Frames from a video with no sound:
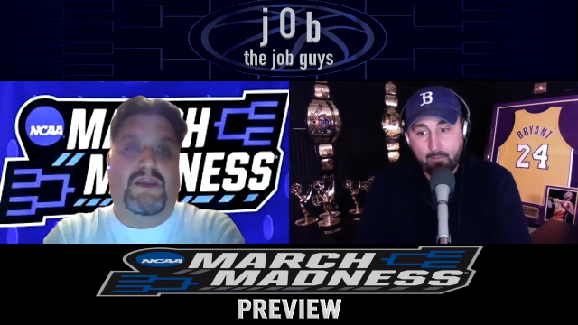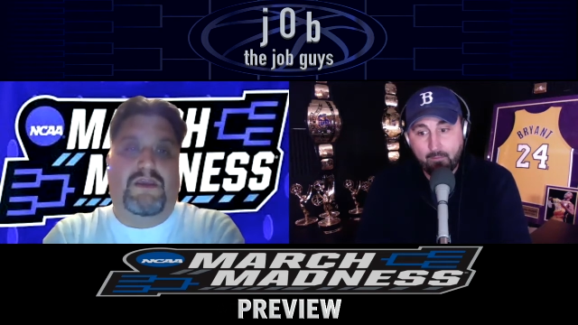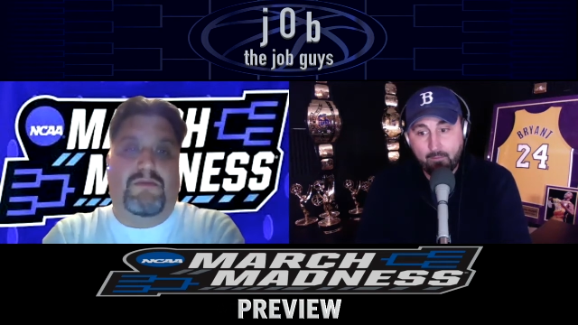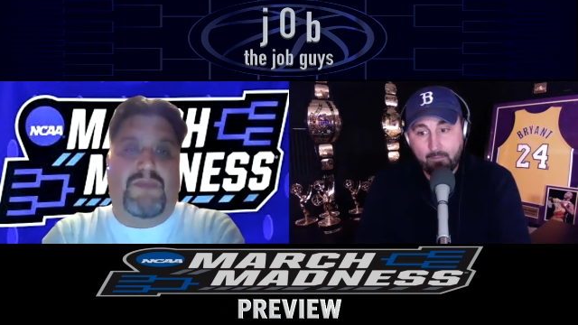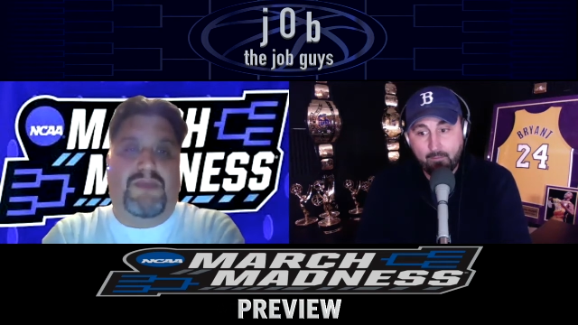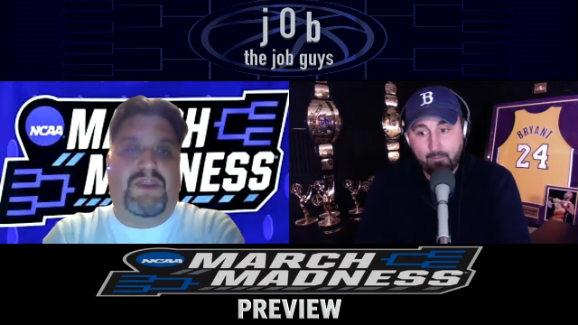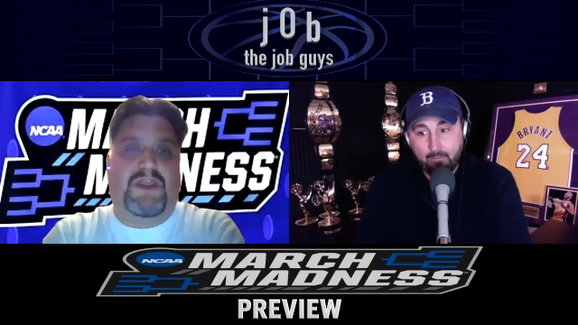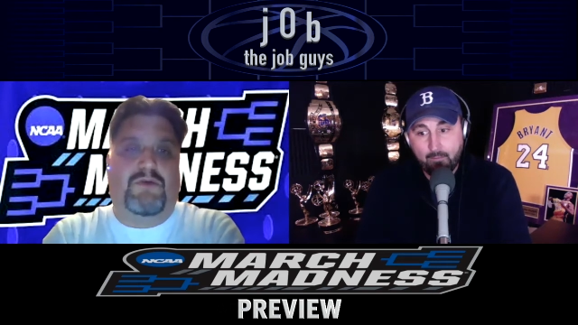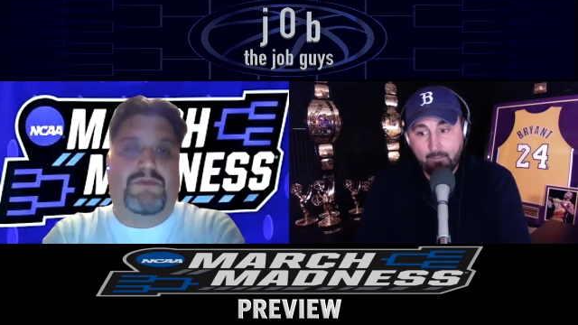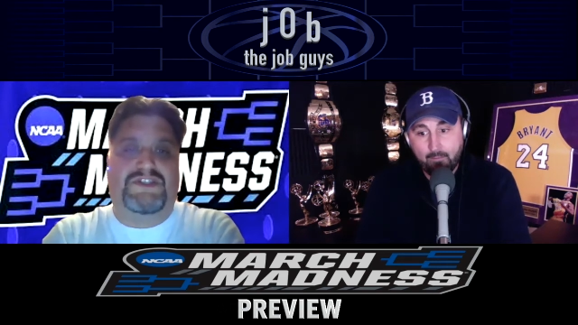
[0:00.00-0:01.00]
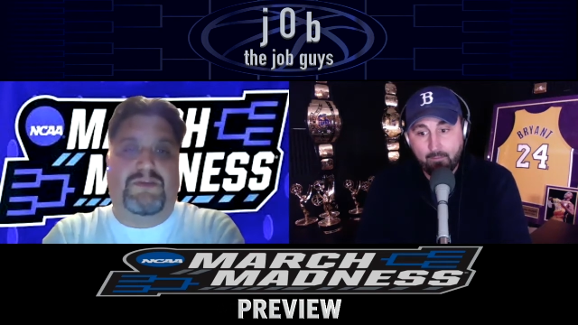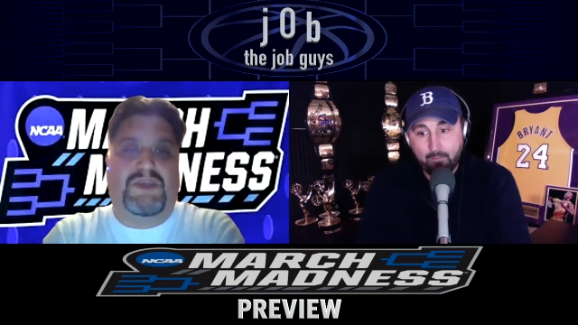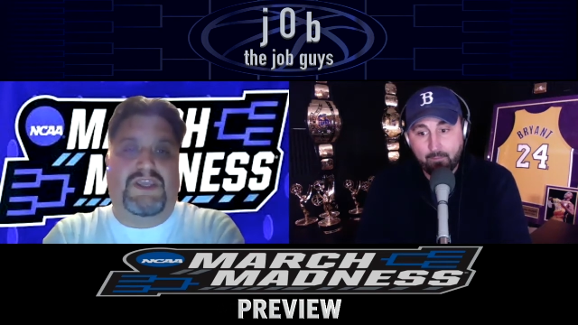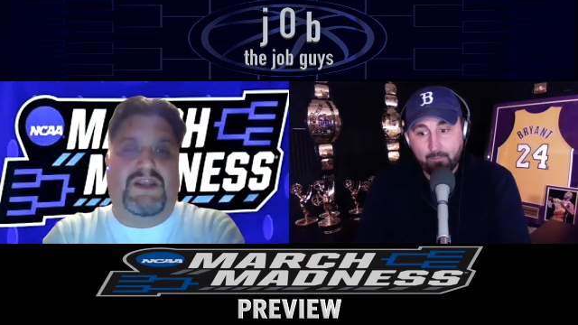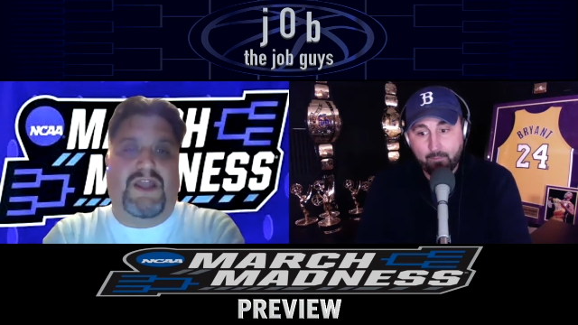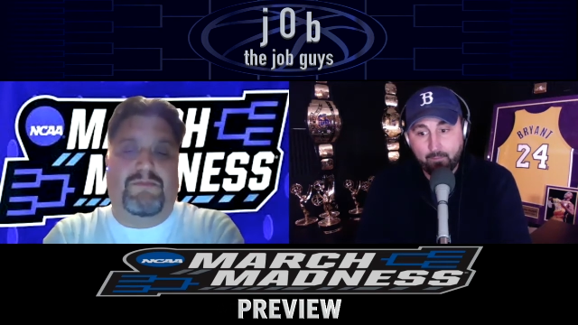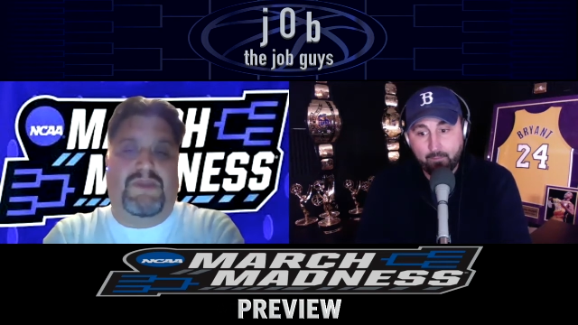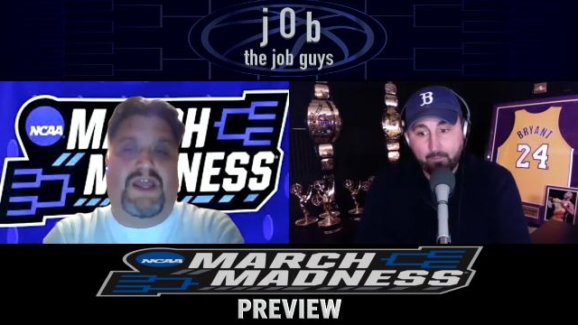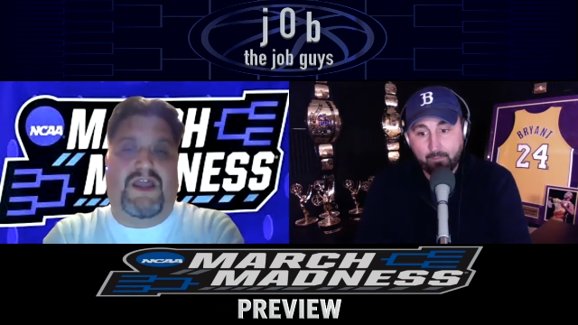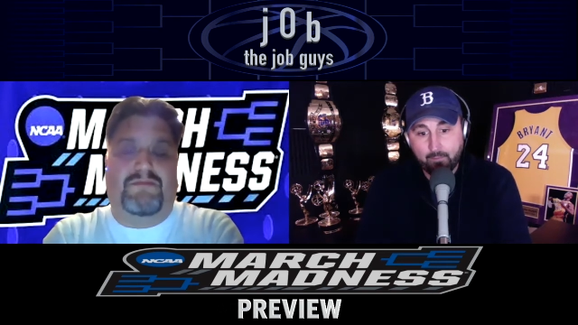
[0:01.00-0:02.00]
Speaker 1: they don't miss a beat. I mean,
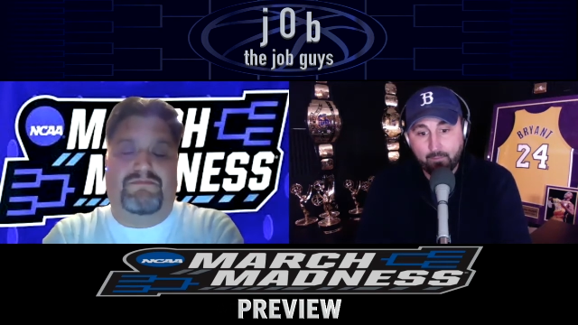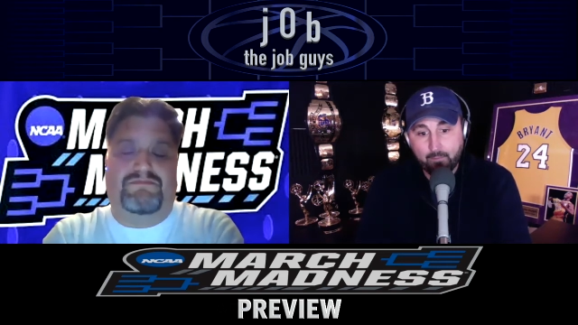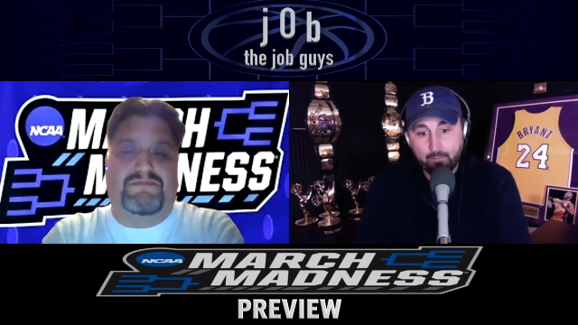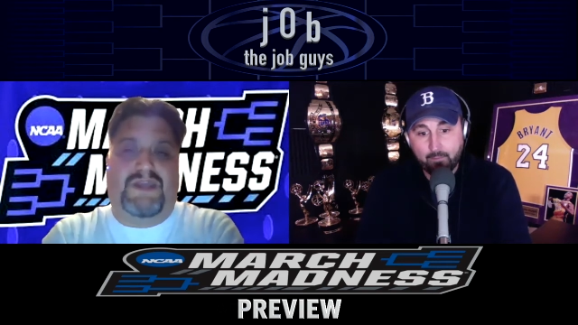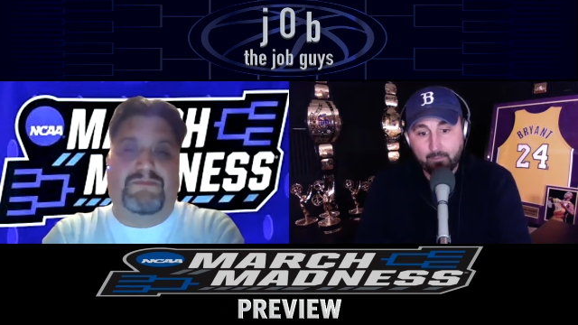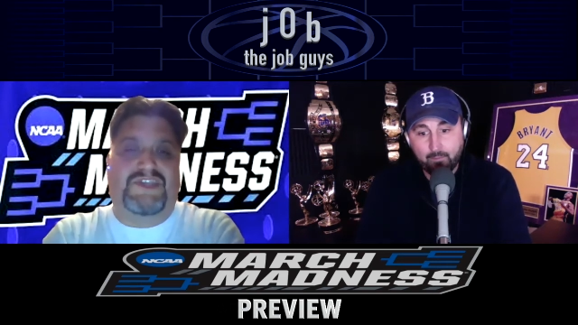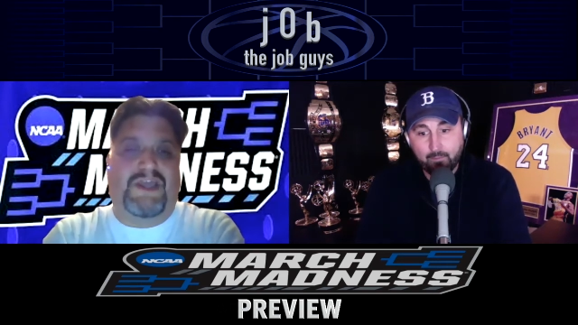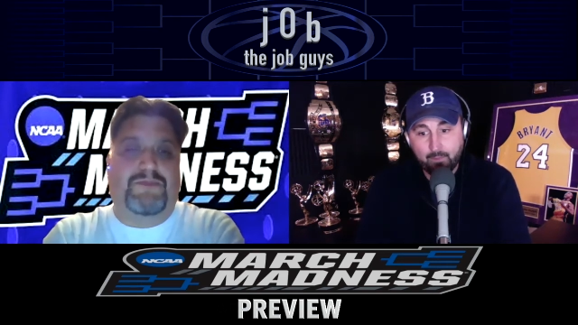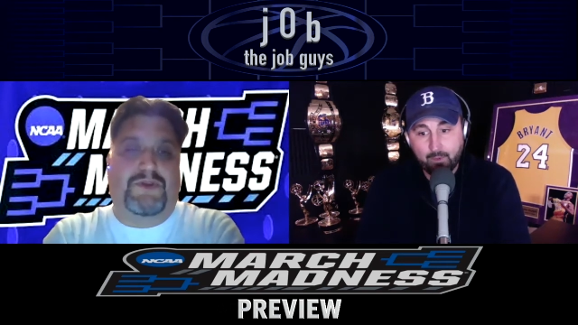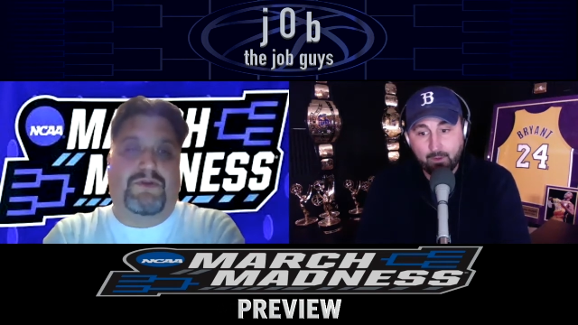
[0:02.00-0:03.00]
I'm skeptical